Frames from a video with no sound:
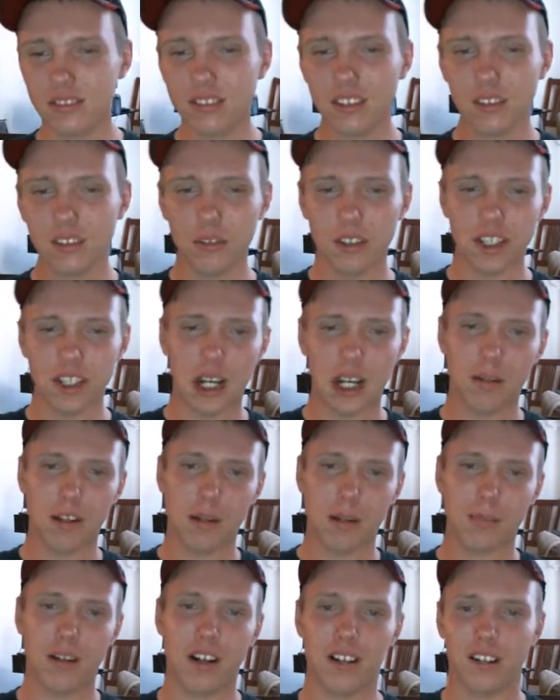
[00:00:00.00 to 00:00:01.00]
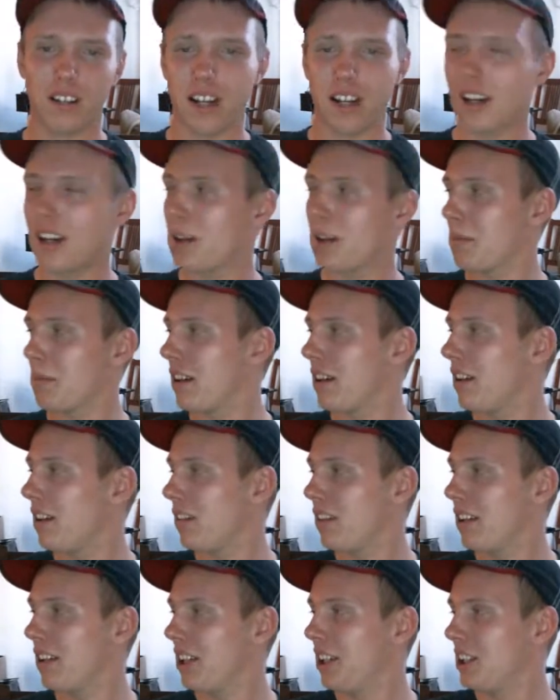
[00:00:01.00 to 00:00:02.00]
we're coming up on time now.
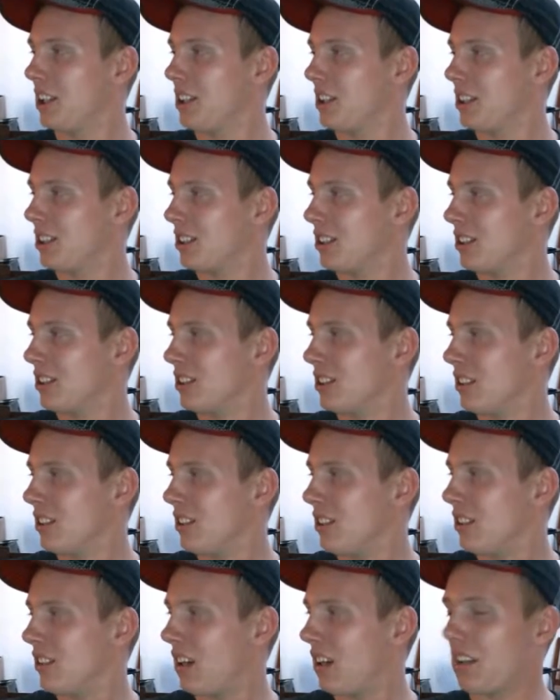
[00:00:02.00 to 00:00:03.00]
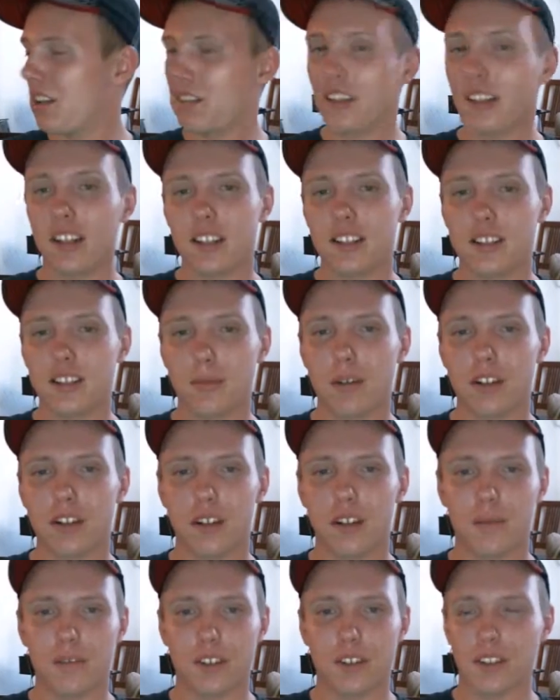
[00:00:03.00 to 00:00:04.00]
I think that's about
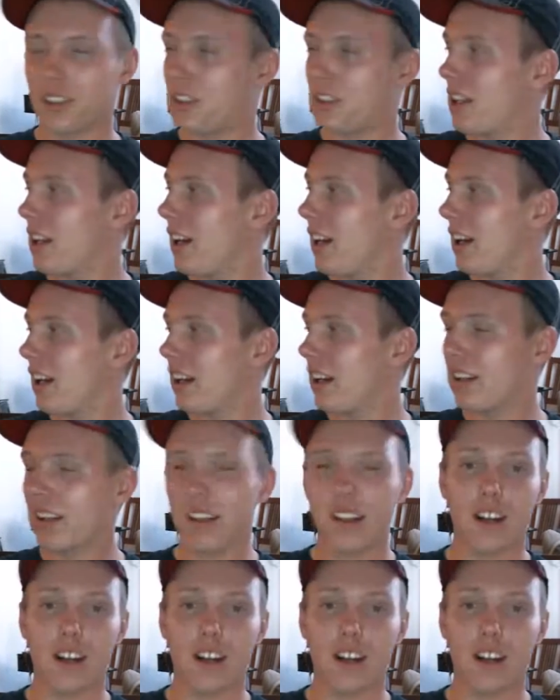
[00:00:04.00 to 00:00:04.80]
it for today.